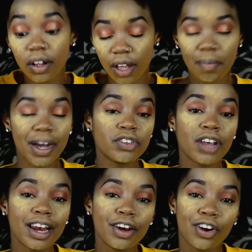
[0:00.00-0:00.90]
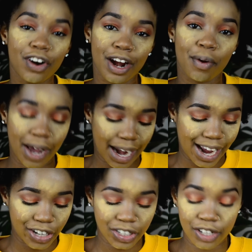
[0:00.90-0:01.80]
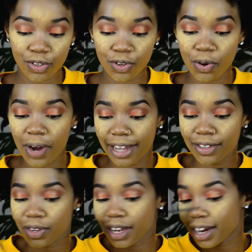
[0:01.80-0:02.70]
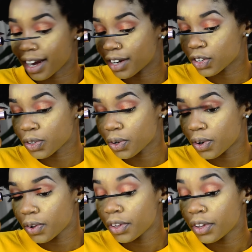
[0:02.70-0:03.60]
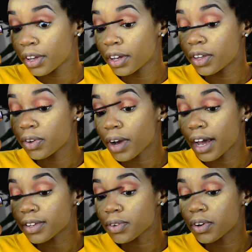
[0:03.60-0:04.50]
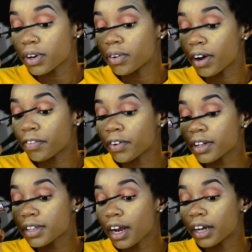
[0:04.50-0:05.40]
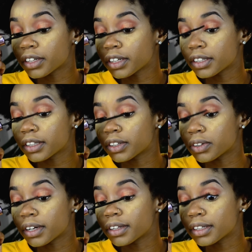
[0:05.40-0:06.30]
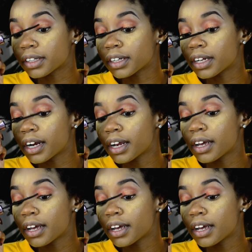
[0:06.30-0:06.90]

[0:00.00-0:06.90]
I'm actually not gonna wear lashes. You know why? So that I can show you guys who don't wear false lashes that you can still